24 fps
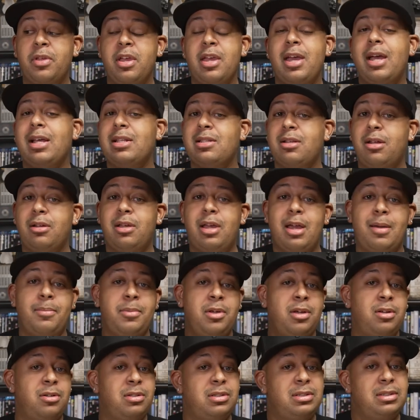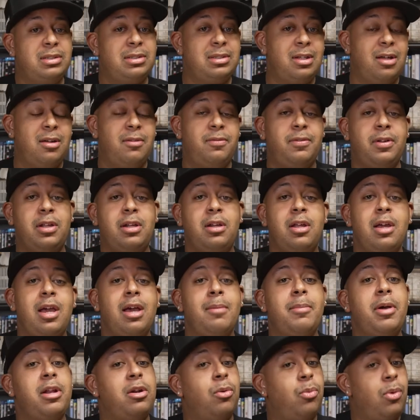Has a lot of cameos and stuff, and
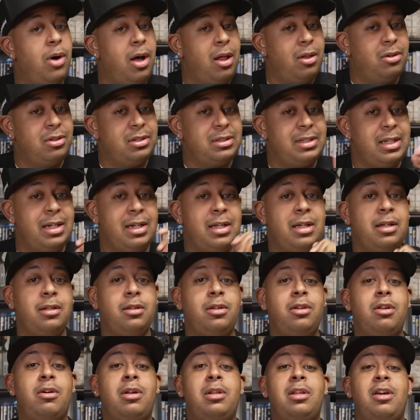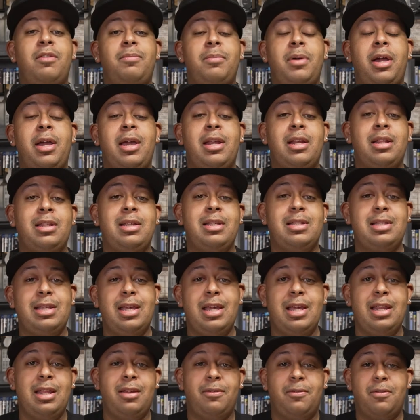Amanda Waller's in it. I love my Annalise
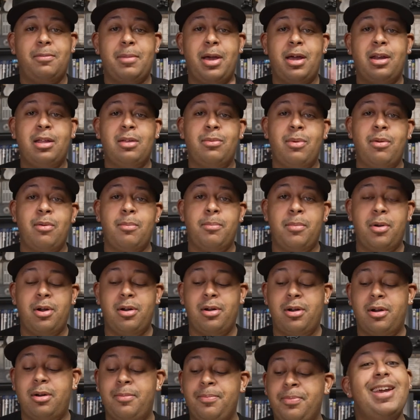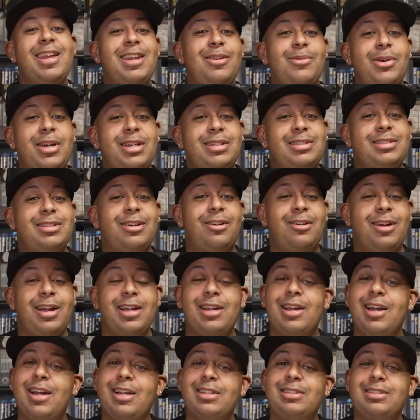Keating from How to Get Away with Murder. Anyways, all right,
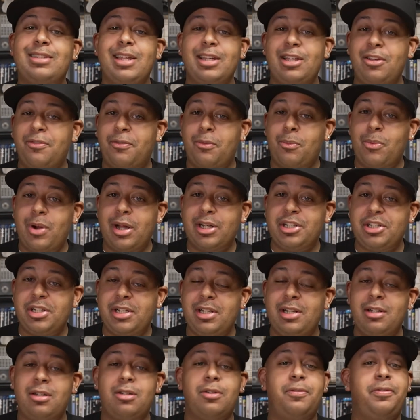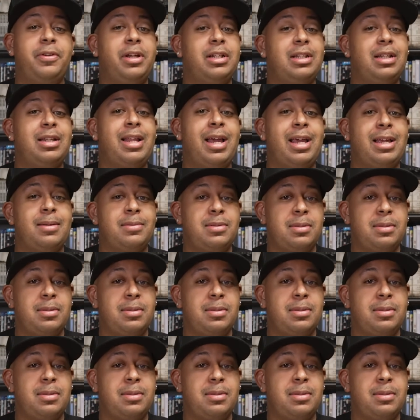guys, thank you for watching. Don't forget to like and